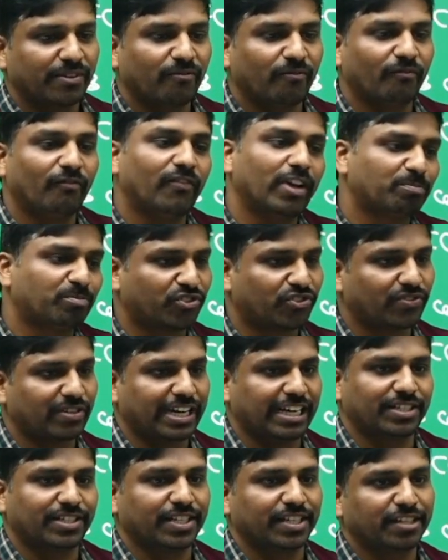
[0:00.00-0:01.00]
website,
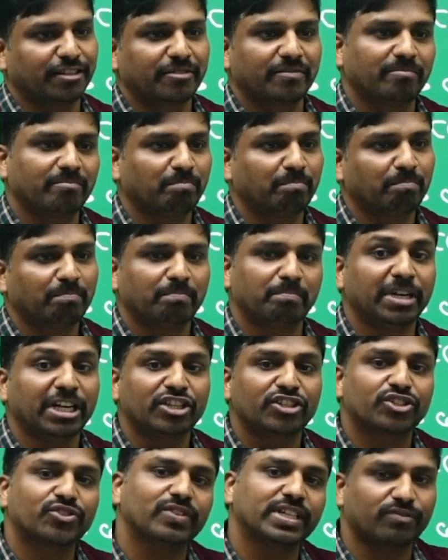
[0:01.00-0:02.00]

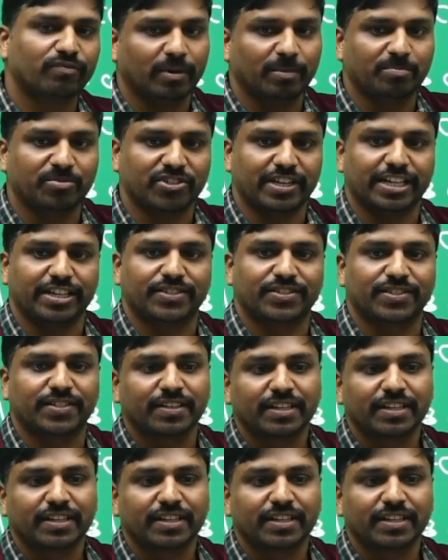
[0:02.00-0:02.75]
ministry's websites.